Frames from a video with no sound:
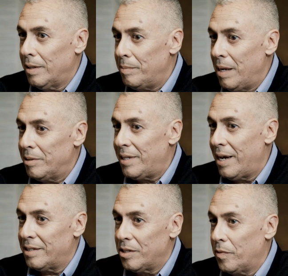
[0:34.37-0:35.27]
be able to
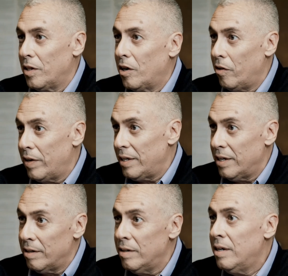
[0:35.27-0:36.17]
access for the current
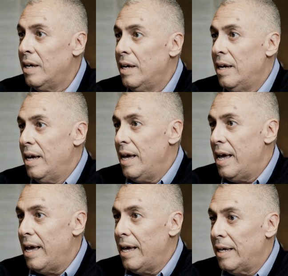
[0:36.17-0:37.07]
year,
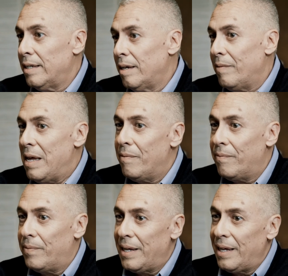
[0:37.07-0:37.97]
and
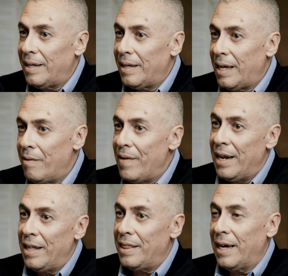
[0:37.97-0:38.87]
if
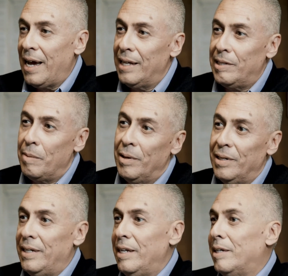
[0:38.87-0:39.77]
anything, I had the
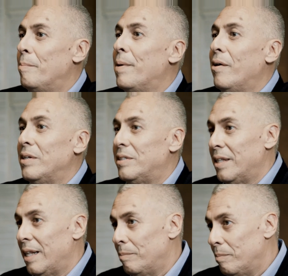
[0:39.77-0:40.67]
ability to compare it to
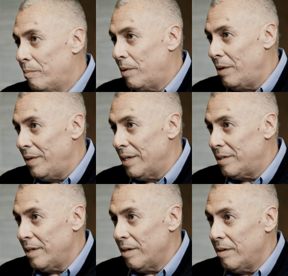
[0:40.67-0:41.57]
the previous
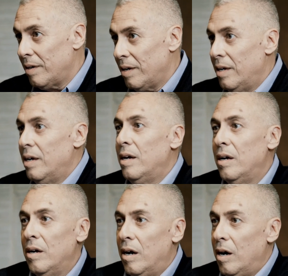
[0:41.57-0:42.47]
year.
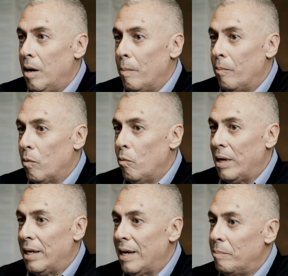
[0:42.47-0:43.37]

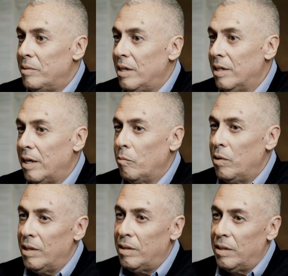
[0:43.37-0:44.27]
When I'm dealing
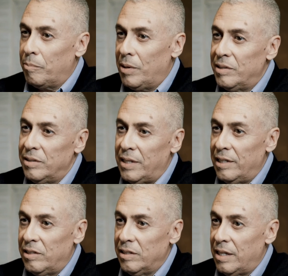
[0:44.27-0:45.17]
with
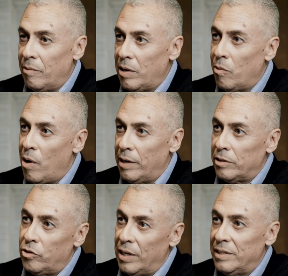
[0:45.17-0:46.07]
presentations that require
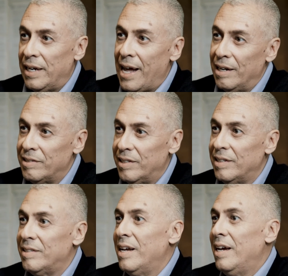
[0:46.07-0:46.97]
trend
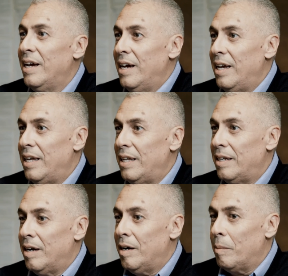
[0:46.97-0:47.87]
analysis,
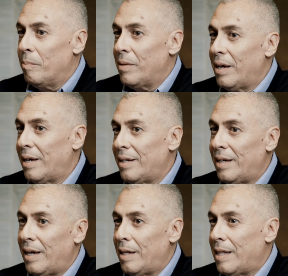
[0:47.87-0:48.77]

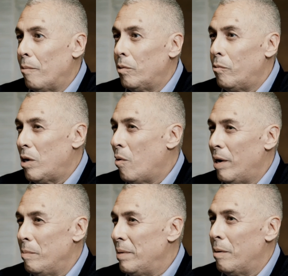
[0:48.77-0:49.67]
that would
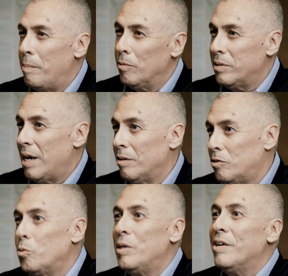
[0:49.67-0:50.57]
require me to pull down
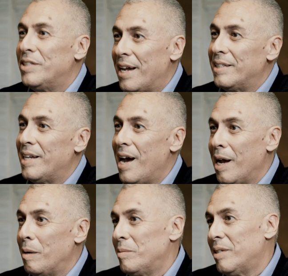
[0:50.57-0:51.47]
2 years at a time,